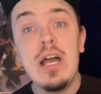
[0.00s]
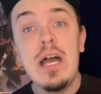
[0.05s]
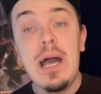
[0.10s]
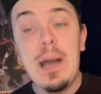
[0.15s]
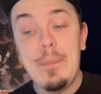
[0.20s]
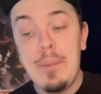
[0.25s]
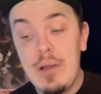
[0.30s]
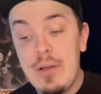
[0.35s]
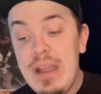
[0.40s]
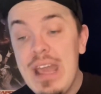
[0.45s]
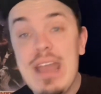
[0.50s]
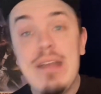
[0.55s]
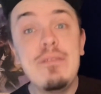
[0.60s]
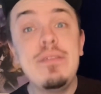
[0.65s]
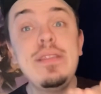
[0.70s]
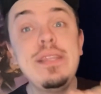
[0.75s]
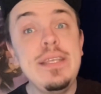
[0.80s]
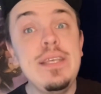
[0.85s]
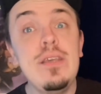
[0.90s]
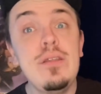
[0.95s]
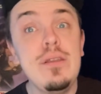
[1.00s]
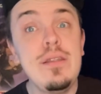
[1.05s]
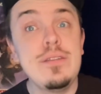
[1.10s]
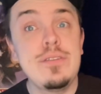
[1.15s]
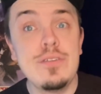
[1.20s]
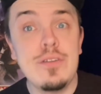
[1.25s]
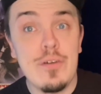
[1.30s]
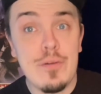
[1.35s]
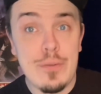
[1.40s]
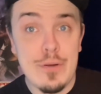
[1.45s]
about everything you need
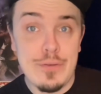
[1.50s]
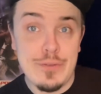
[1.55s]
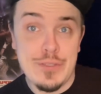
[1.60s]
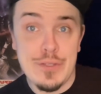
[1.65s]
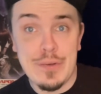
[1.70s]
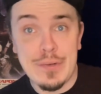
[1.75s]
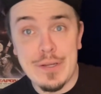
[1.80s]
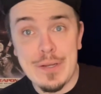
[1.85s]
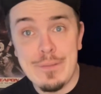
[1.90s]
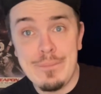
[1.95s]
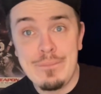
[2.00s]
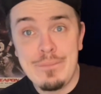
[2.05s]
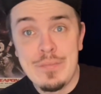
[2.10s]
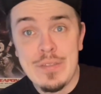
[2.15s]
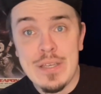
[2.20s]
to know about Ahsoka.